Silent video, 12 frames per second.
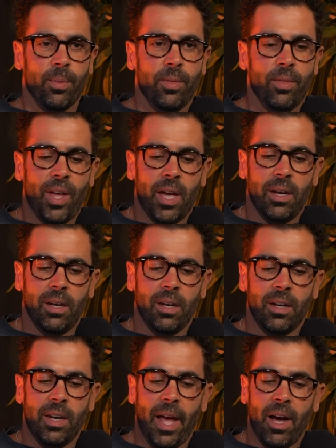Then
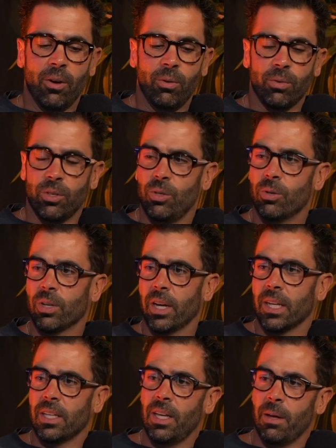now you're going
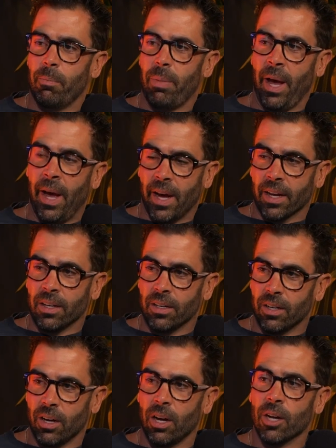to get back
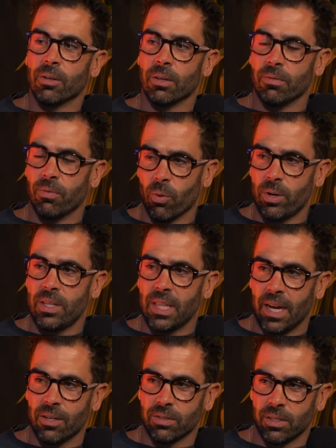
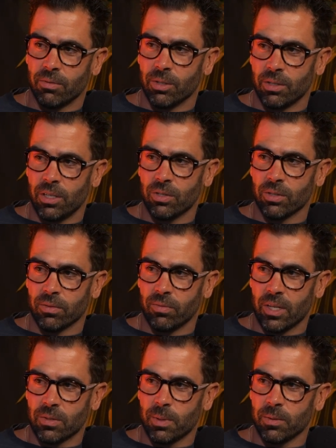140,000 of your initial
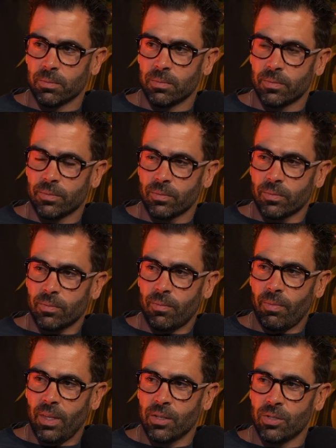investment.
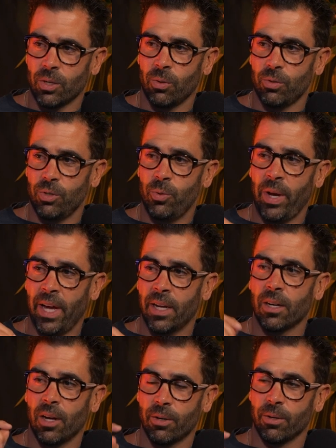So you had
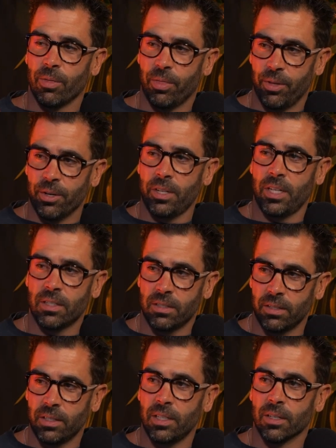130
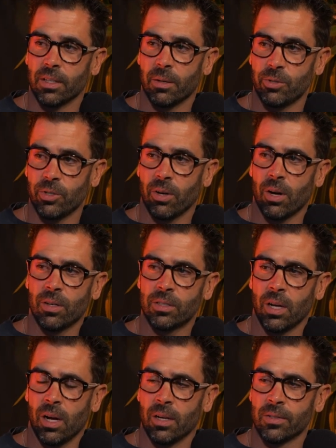into the deal. That was your hard
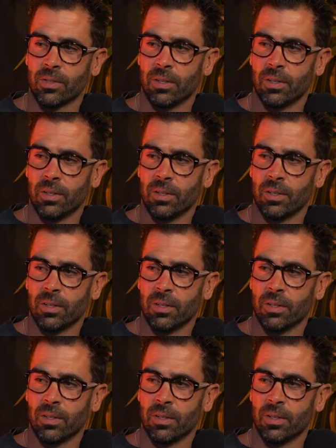cost.